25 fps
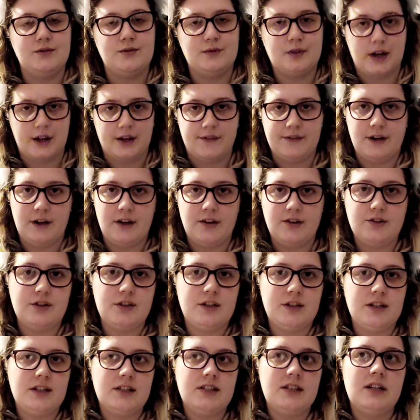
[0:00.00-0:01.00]

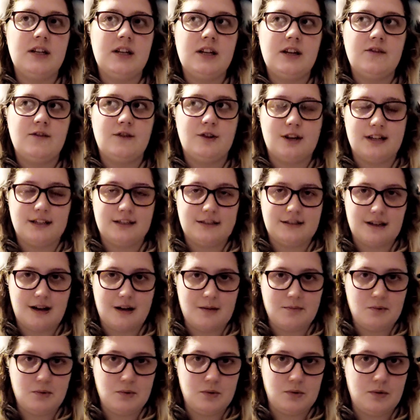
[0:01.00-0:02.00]
500. For
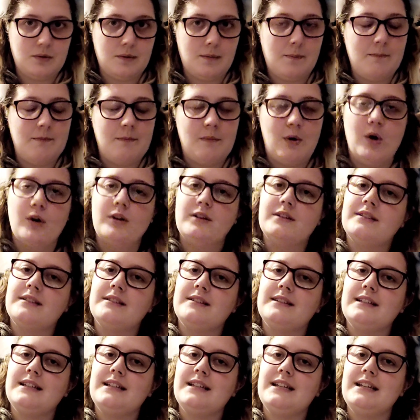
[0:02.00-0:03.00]
example,
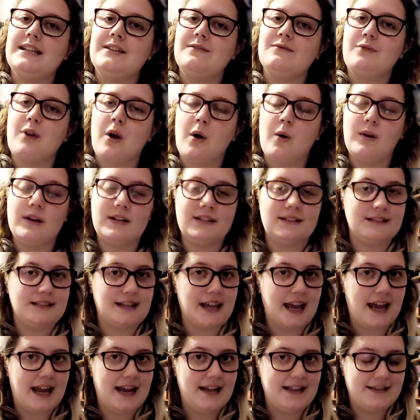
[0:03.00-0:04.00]
Moxi roller
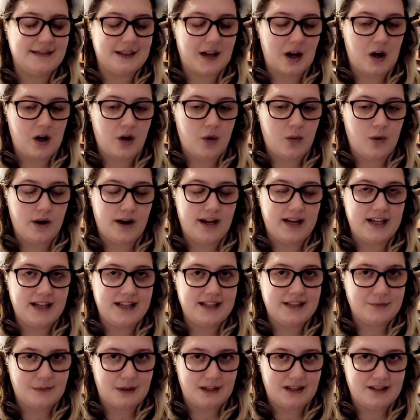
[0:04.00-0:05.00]
skates are quite
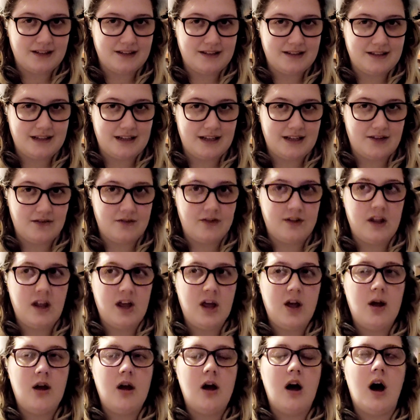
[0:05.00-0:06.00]
expensive.
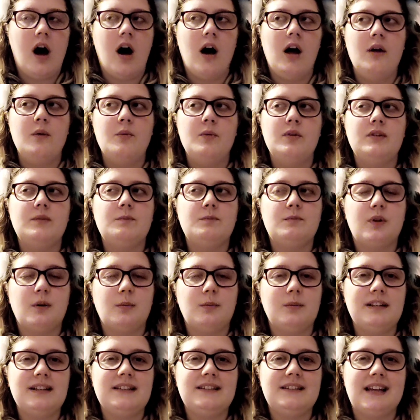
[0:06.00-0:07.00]
I would
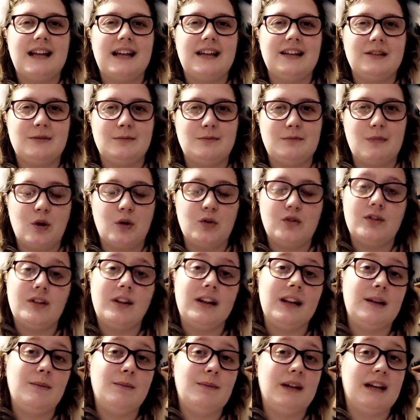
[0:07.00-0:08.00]
probably say it's
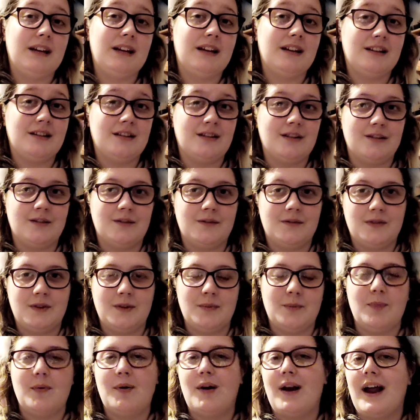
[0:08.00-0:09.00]
mostly because of the
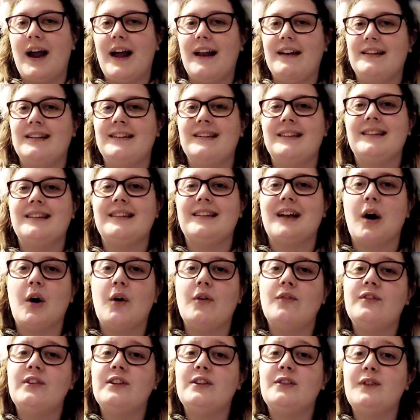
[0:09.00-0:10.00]
brand
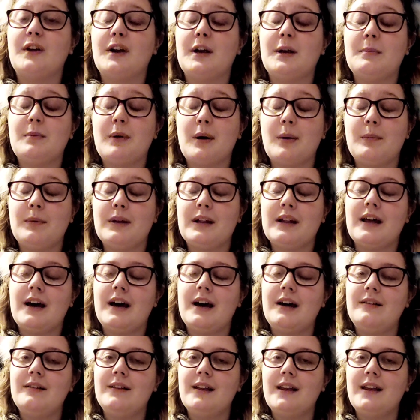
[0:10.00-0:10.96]
itself is very popular,